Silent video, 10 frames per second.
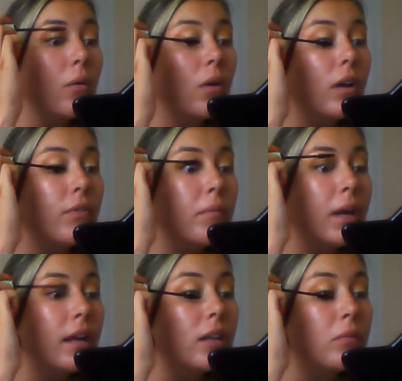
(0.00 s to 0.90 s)
if I'm
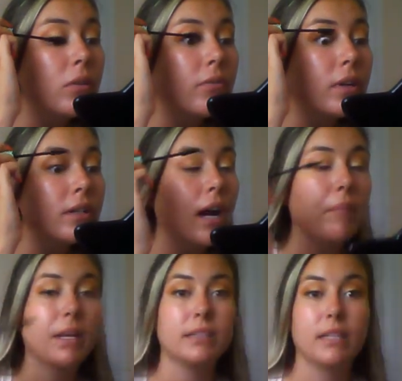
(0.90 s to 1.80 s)
not in the mood for a top
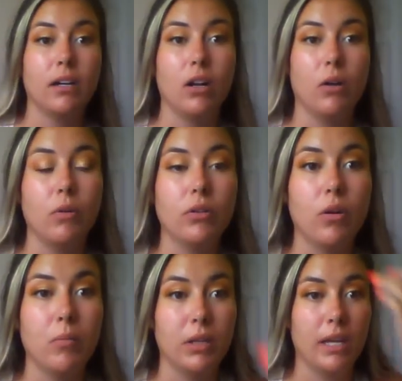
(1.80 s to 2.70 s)
mascara, will
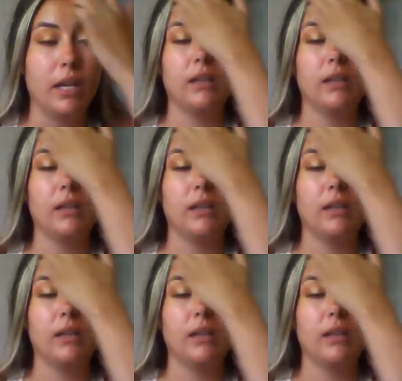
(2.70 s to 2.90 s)
normally at